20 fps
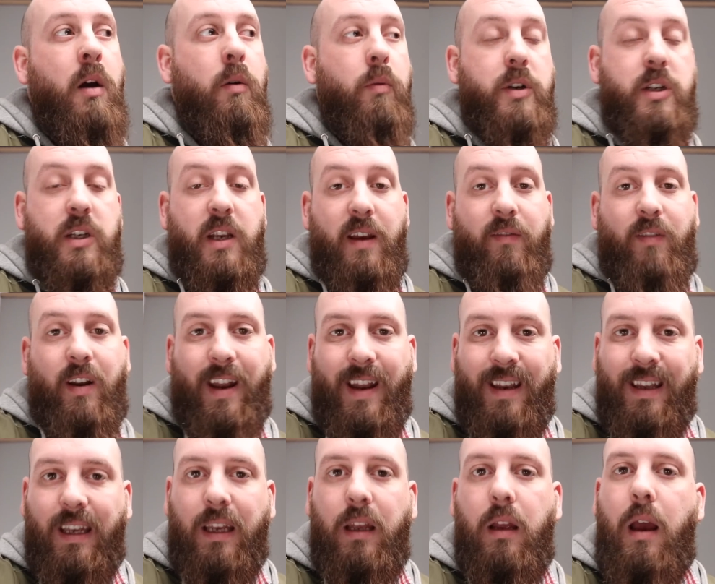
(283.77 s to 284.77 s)
which saved on
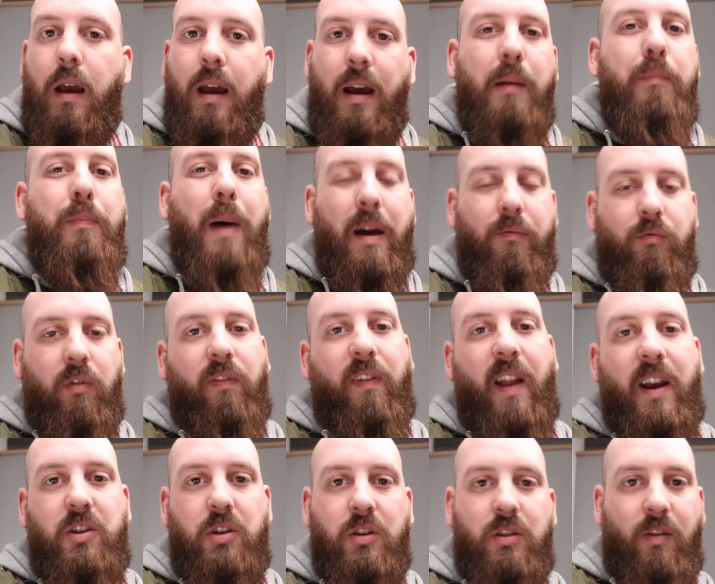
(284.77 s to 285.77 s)
any bad
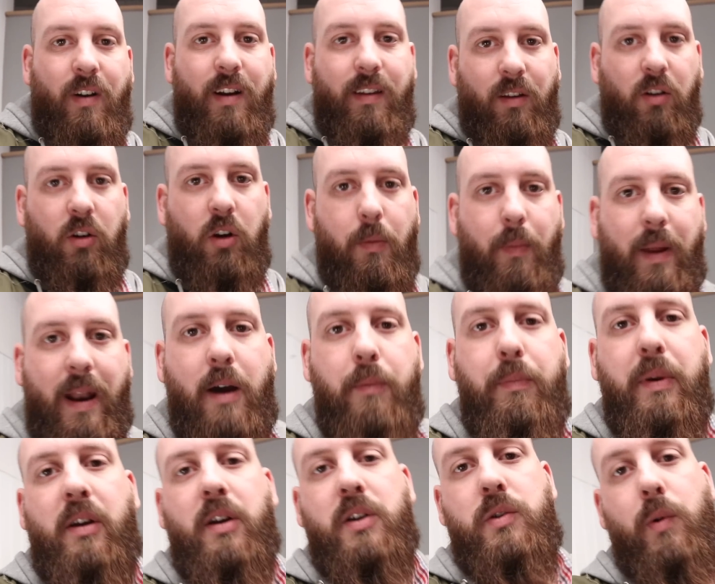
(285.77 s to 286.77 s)
reflections or anything coming
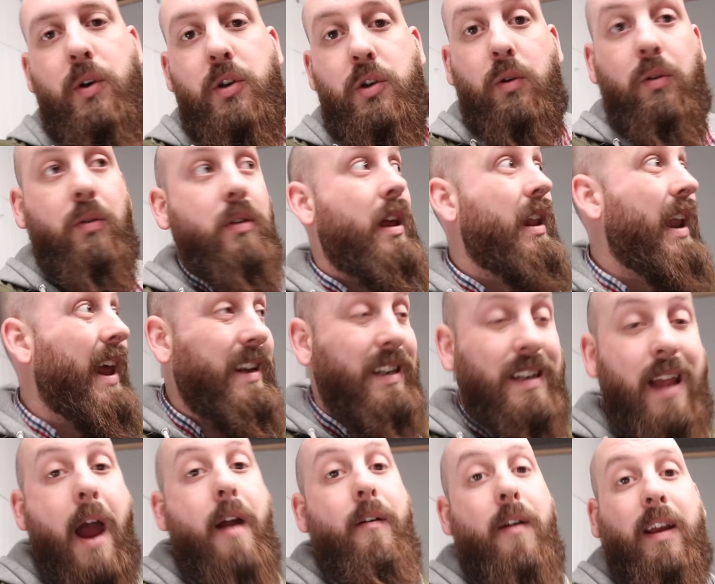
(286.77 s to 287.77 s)
out, because we're shooting the light
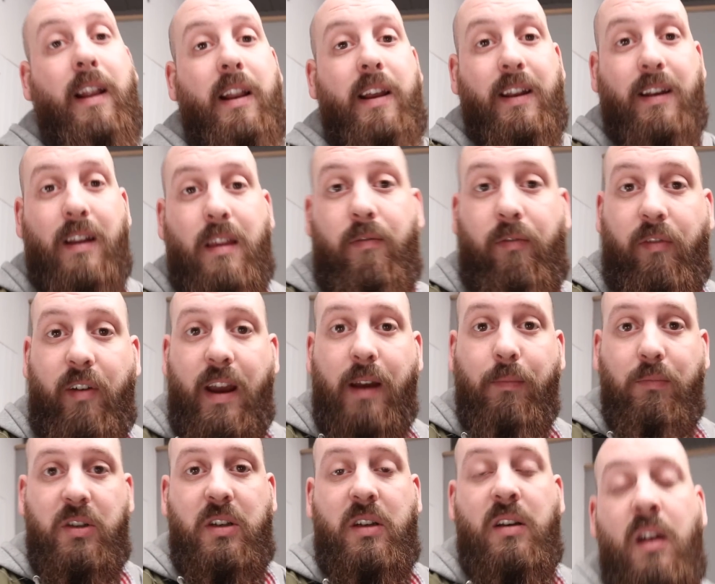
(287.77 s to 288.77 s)
directly into the
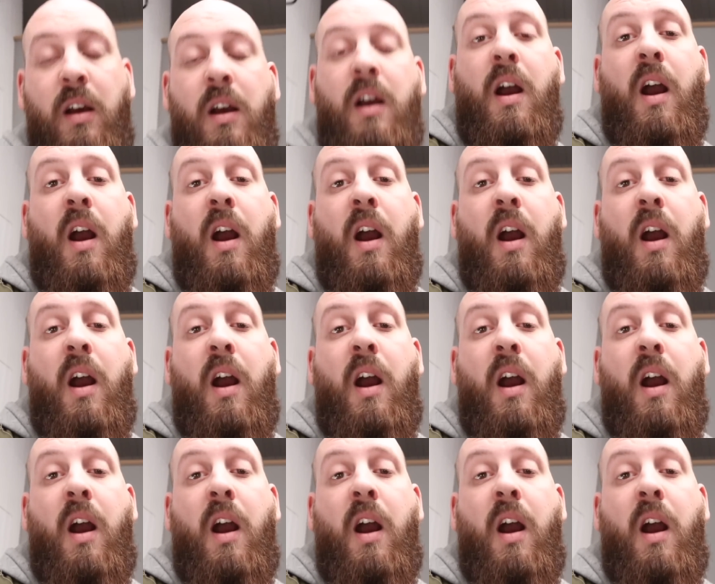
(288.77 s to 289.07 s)
frames.